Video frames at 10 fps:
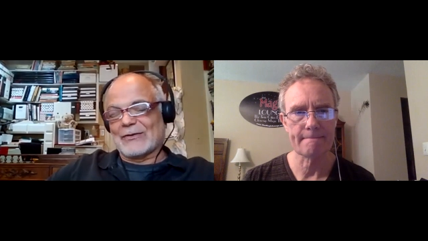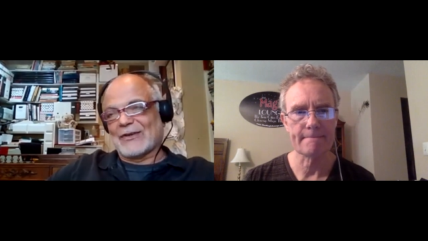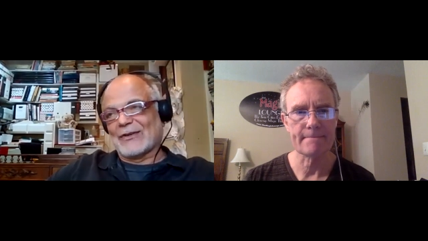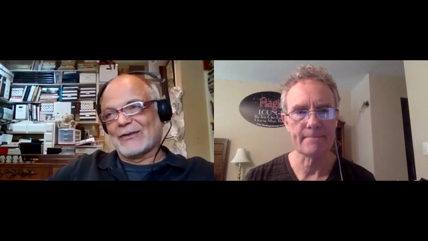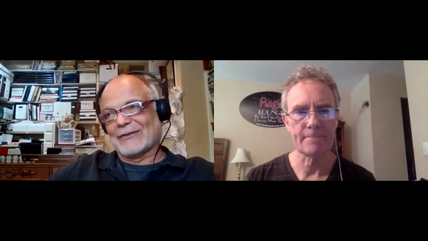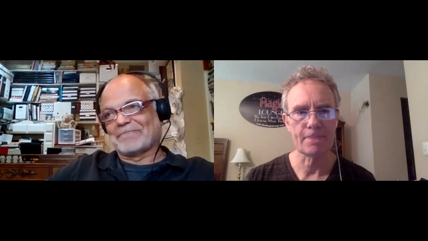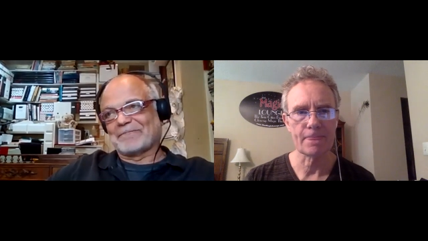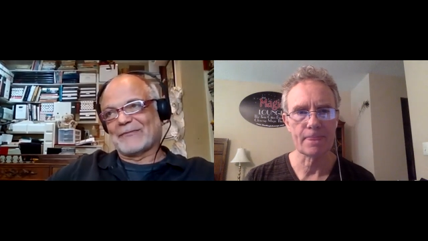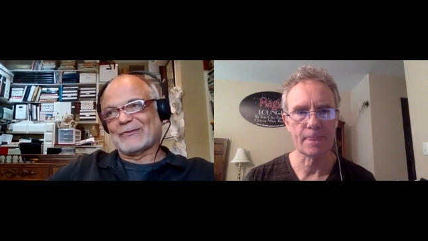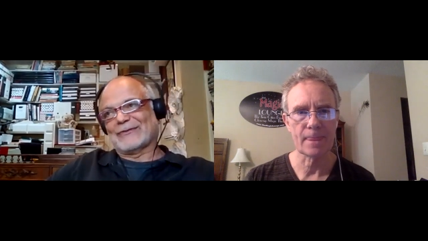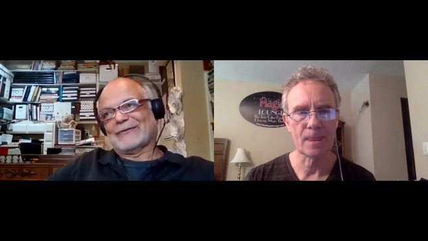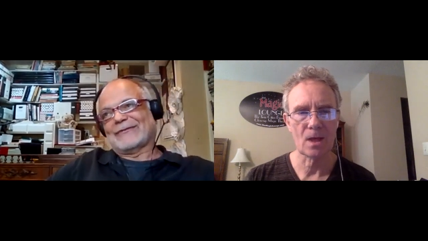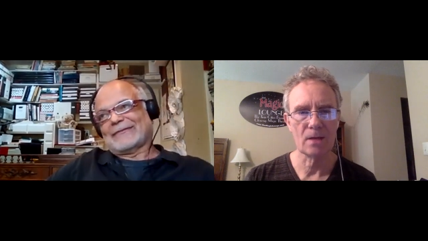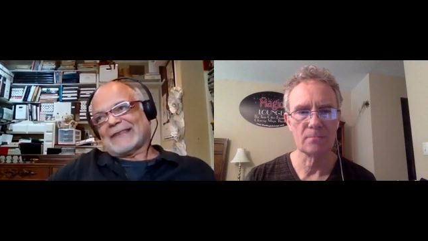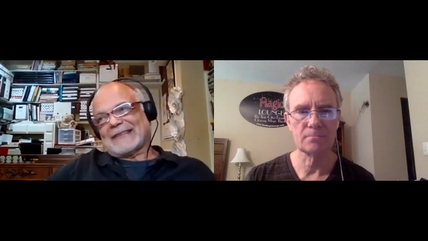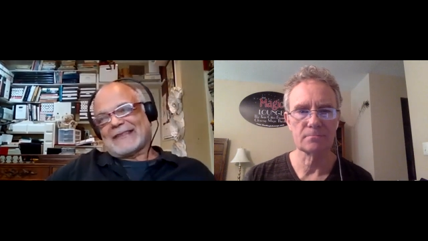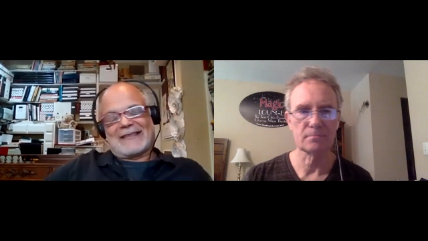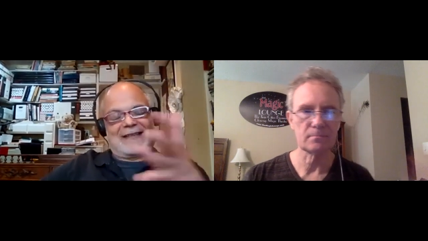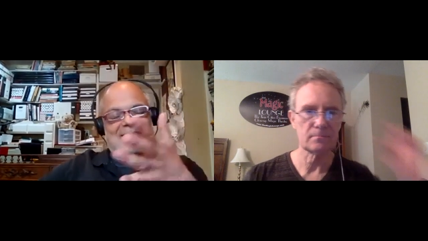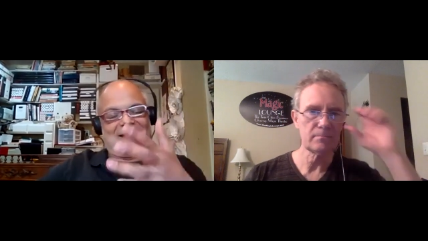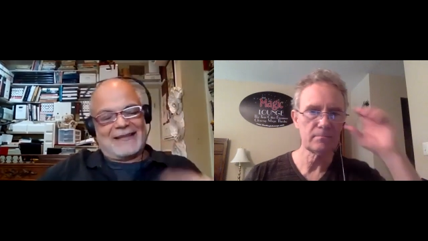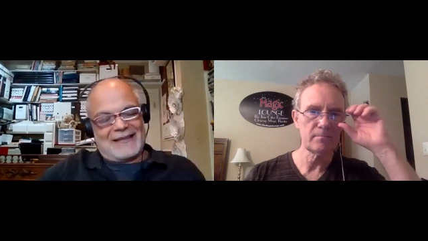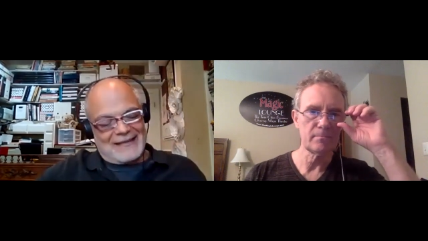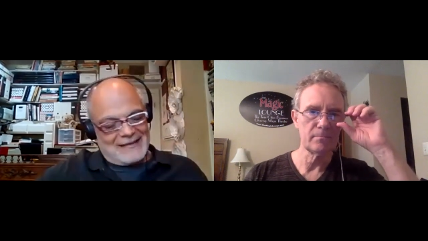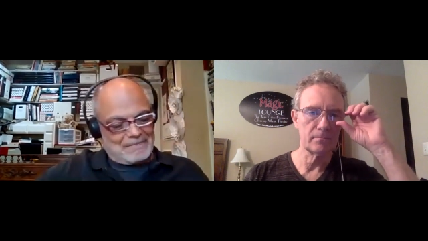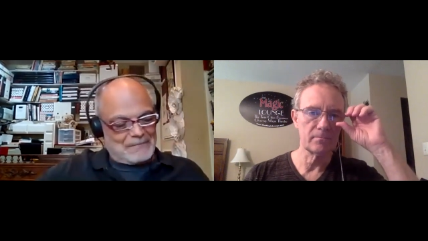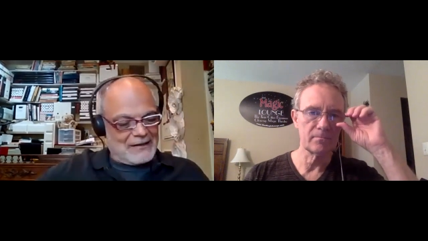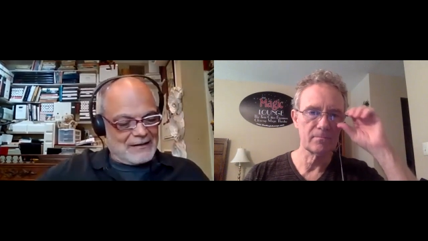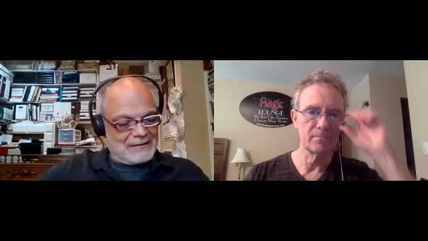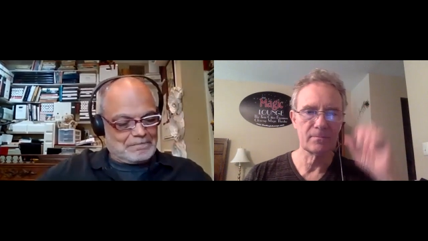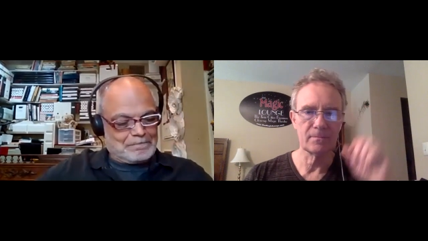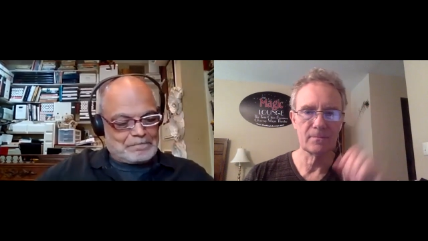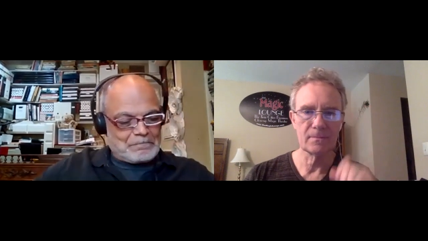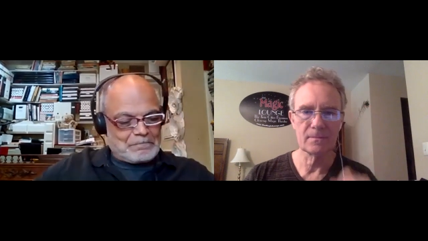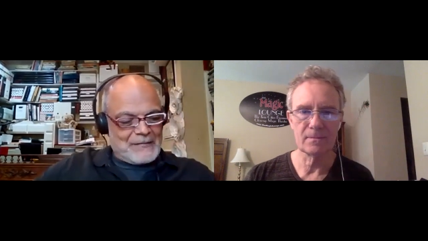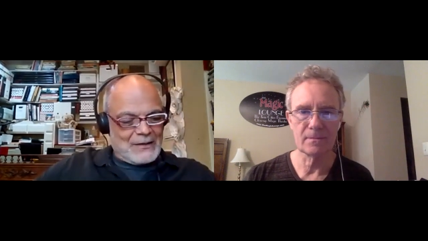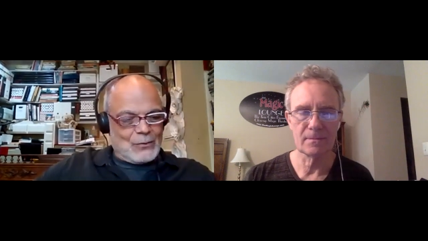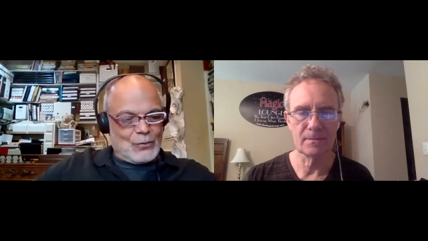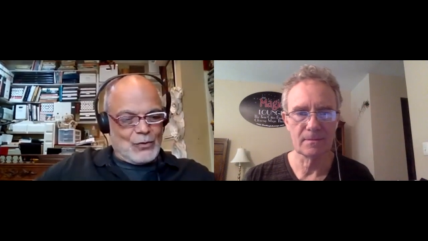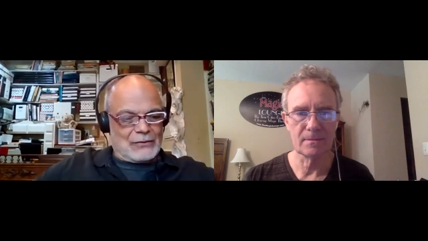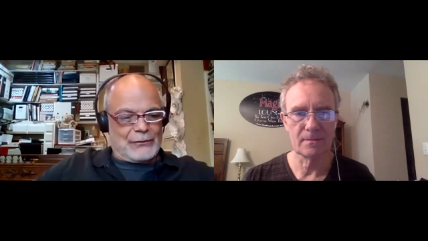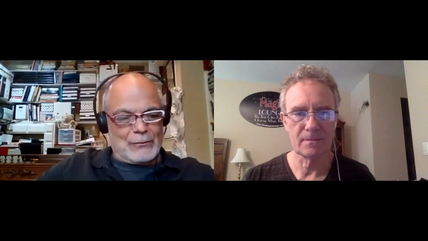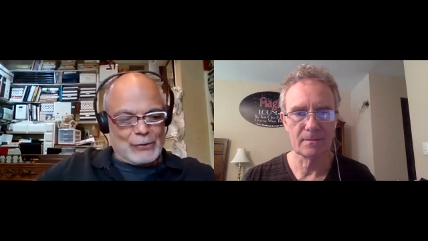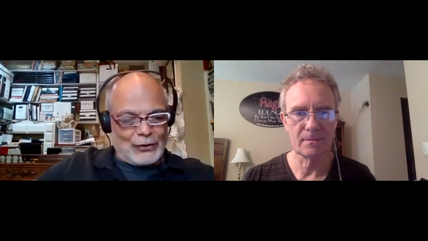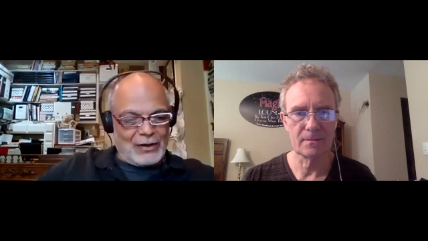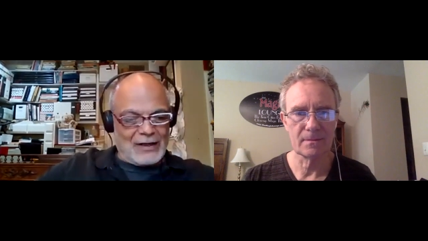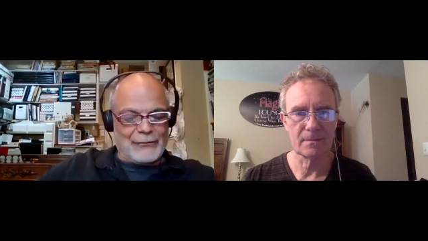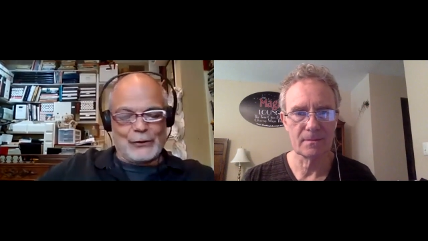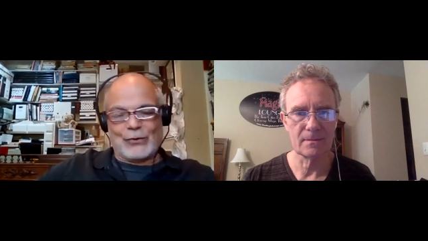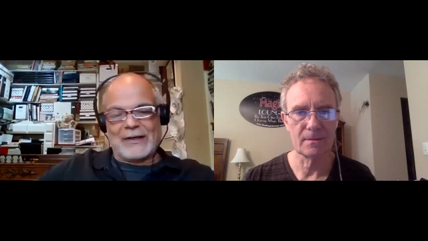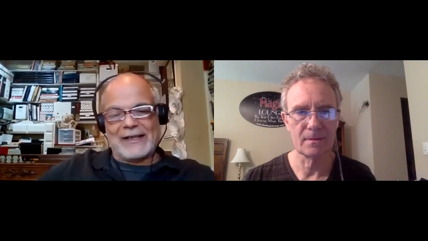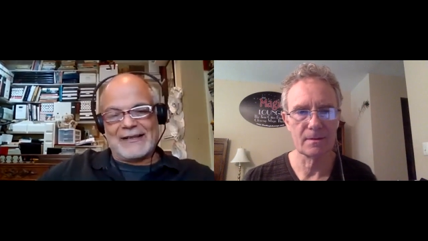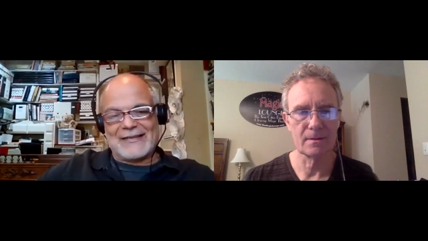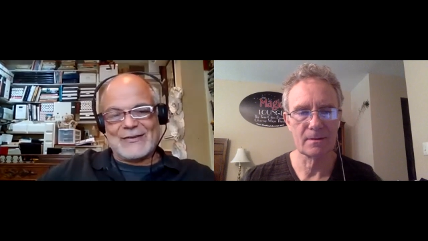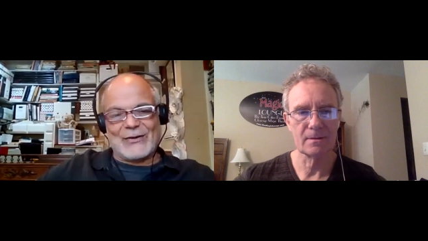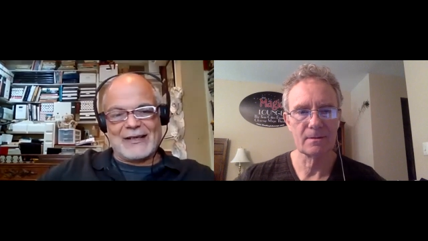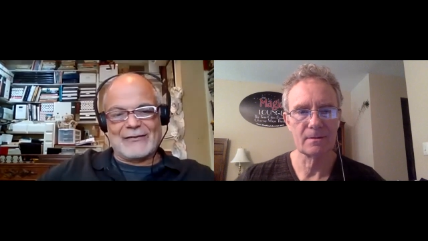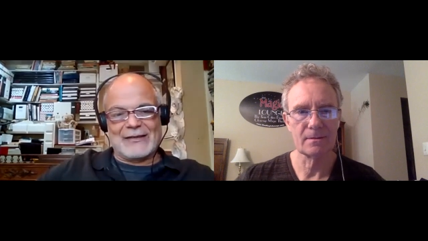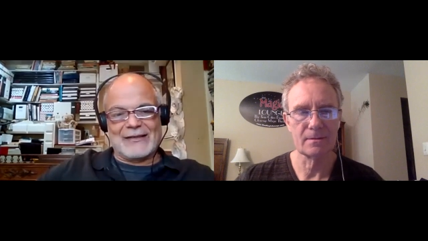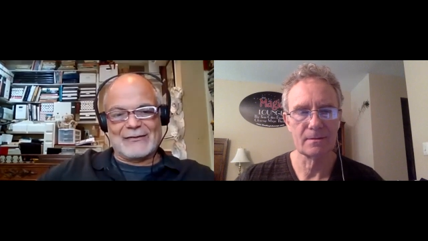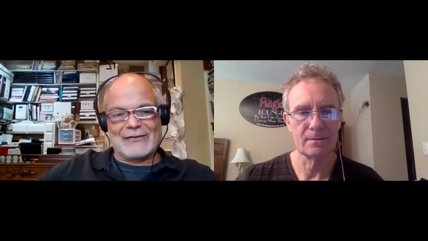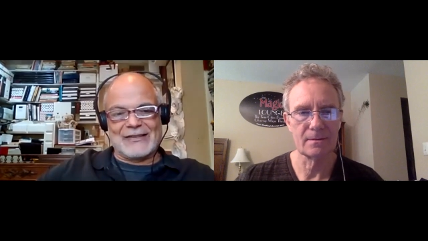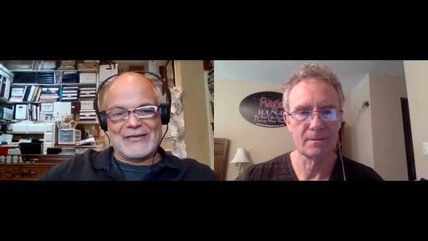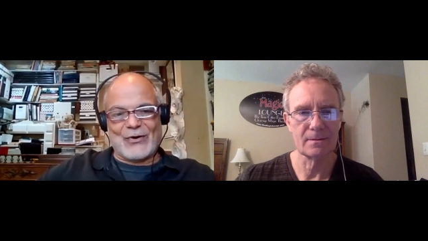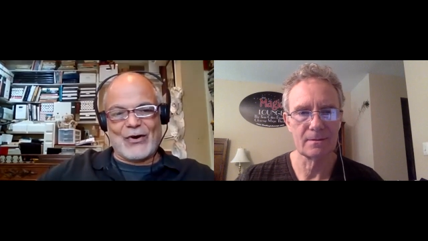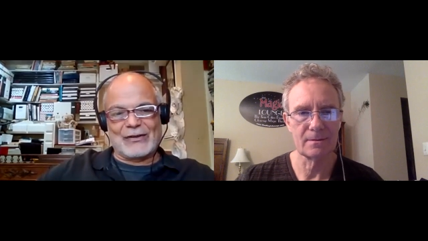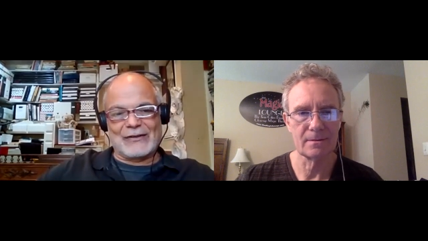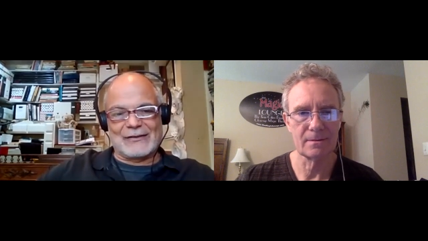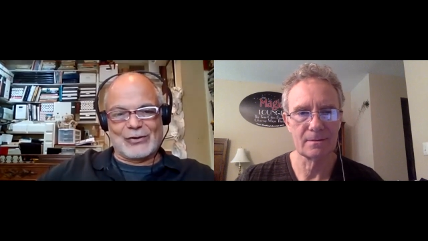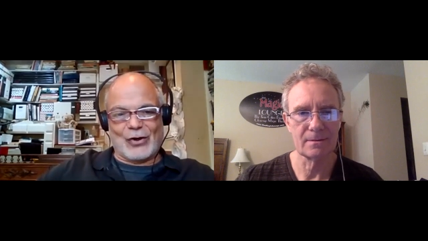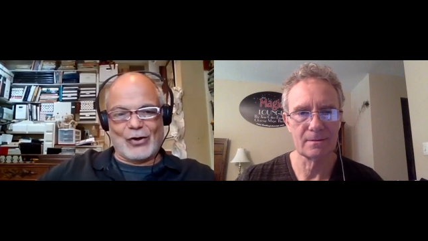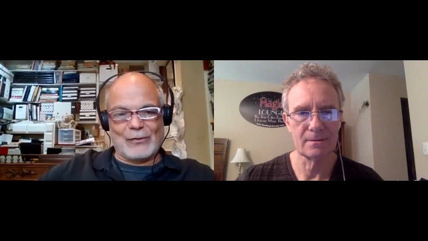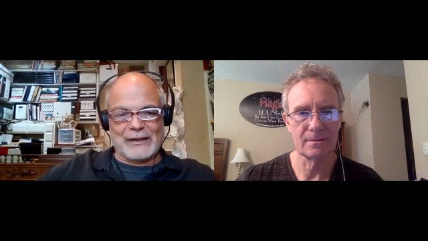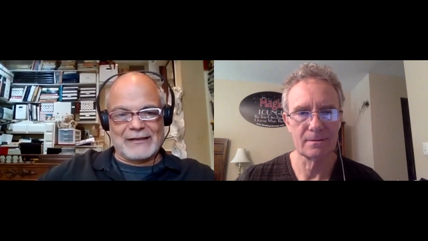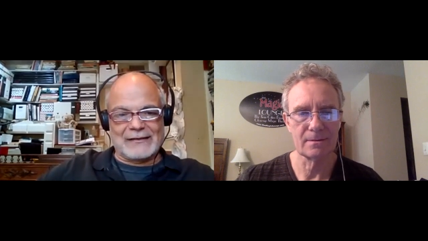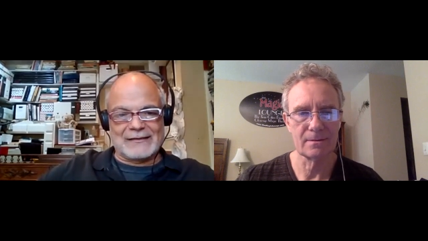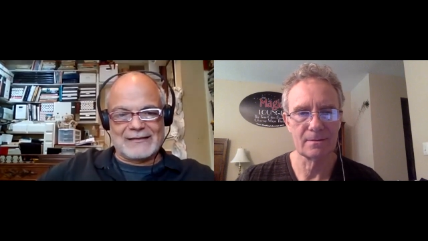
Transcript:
Speaker 1: so as I said, I, I, I worked for Motorola for 20 years, so I have a very strong corporate